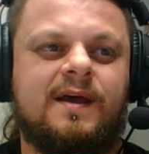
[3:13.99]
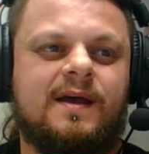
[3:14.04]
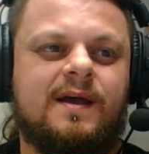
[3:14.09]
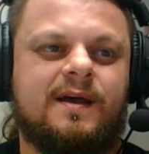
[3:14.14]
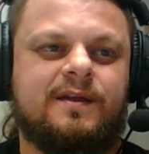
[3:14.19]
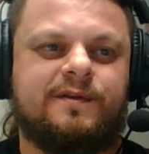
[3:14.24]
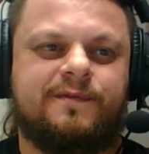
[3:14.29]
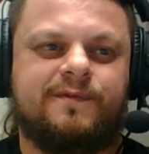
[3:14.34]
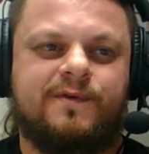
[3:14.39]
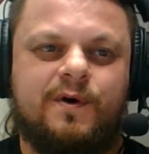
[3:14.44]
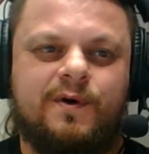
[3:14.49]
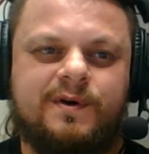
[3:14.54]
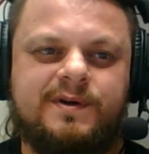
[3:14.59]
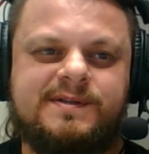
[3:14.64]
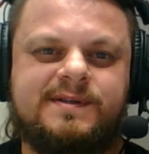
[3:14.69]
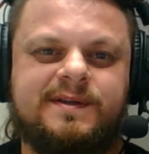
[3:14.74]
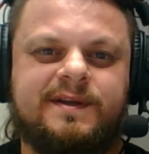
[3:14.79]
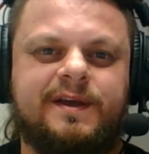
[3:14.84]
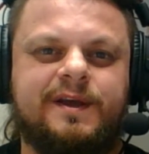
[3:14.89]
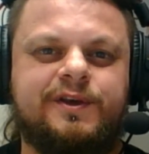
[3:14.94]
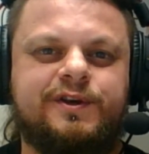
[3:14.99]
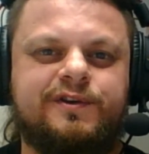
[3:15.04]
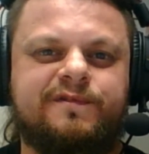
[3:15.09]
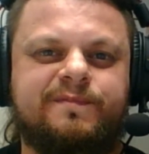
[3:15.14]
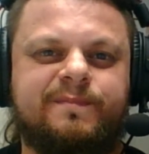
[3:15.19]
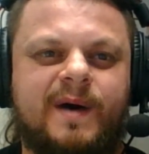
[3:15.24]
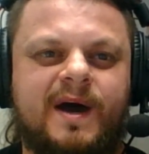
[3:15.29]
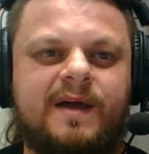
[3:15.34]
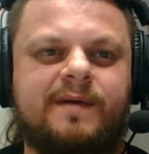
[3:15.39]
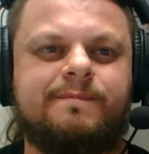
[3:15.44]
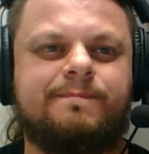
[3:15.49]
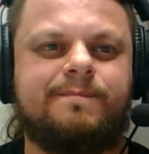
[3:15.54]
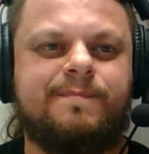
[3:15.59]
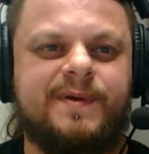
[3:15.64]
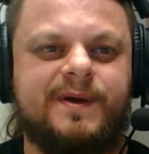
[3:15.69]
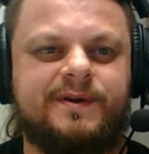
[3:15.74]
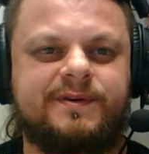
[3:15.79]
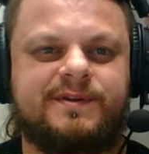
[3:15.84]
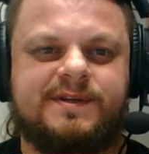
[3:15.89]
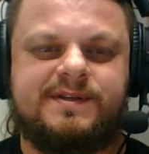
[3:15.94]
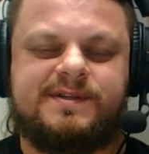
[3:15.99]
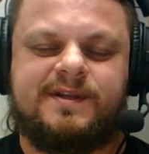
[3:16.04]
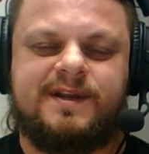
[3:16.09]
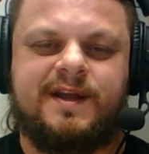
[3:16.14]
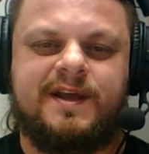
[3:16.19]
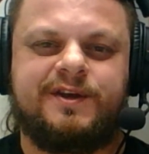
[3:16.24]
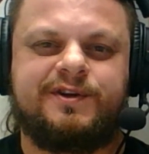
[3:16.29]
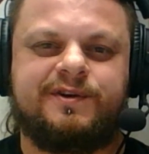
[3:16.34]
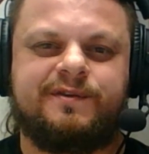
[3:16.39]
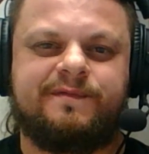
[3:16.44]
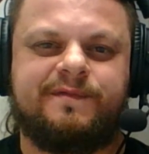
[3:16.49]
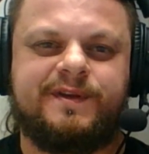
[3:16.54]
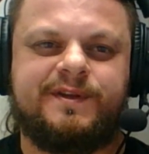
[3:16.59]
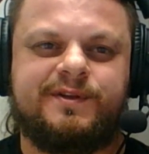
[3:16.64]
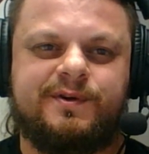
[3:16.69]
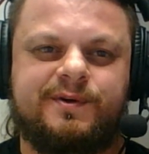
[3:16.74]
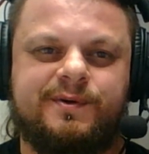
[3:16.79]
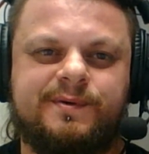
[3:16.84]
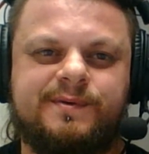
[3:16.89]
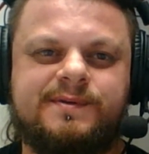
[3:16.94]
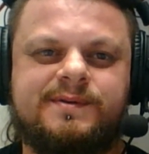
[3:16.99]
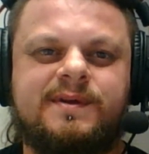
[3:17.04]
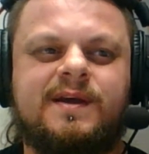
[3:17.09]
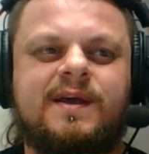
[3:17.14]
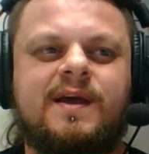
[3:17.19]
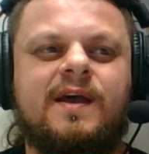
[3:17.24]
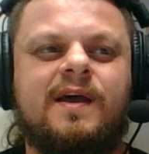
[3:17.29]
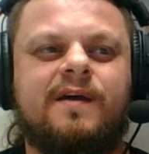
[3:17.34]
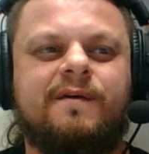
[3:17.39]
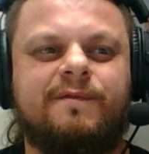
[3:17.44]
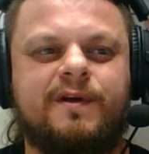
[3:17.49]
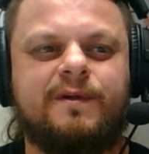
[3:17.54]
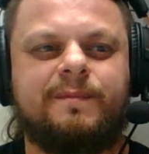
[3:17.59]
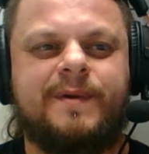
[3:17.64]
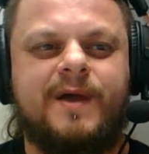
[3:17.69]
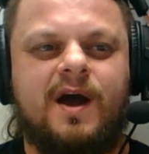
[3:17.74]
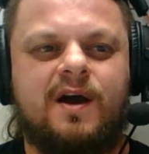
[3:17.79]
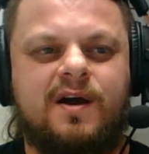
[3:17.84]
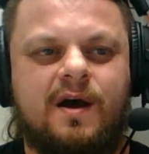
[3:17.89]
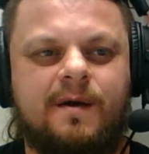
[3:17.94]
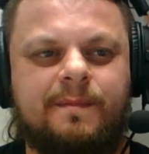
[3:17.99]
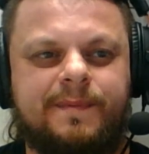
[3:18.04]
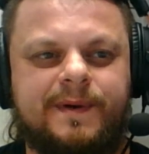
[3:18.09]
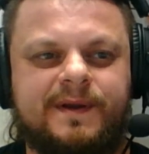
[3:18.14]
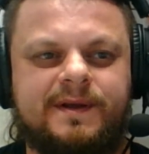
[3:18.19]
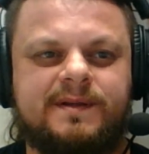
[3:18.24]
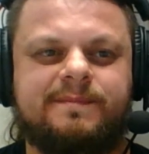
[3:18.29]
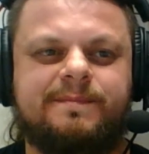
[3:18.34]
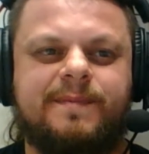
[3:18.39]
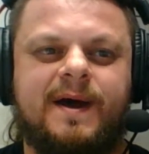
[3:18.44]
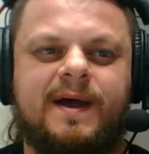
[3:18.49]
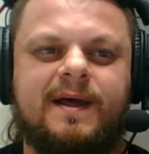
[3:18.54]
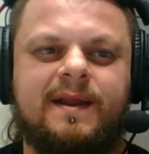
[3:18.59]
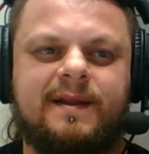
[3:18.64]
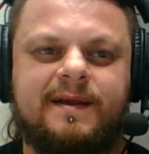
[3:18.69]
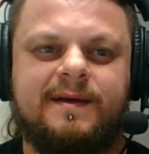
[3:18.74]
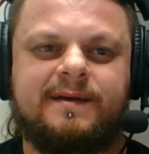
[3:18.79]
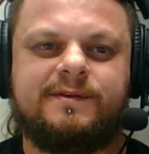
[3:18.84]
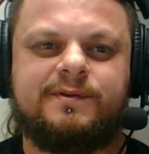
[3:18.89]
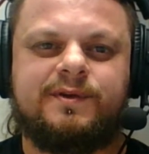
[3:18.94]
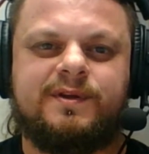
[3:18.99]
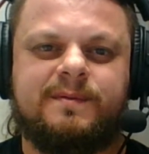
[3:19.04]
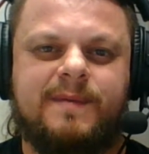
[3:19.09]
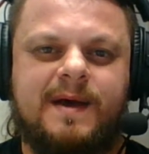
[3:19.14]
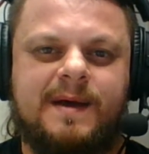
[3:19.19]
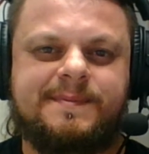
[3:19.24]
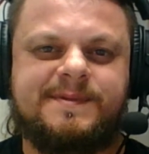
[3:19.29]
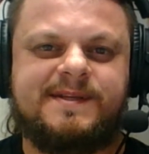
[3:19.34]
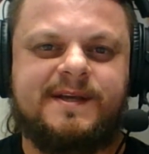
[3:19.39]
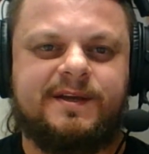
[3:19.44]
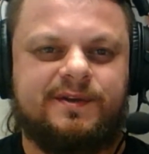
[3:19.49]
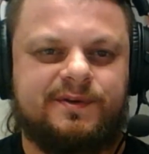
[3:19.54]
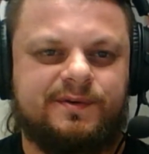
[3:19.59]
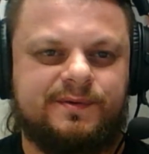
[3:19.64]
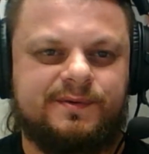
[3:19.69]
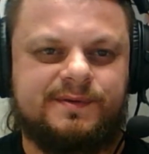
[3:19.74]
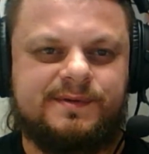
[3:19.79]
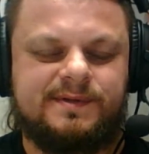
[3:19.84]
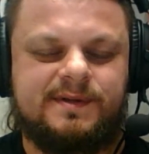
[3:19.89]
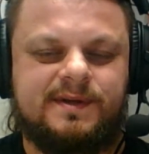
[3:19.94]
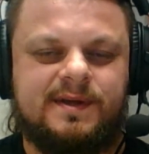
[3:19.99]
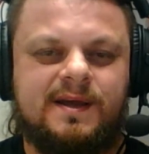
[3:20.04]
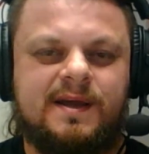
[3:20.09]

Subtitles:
And of course, each of my beer destination videos will be accompanied by a link to the maps I use.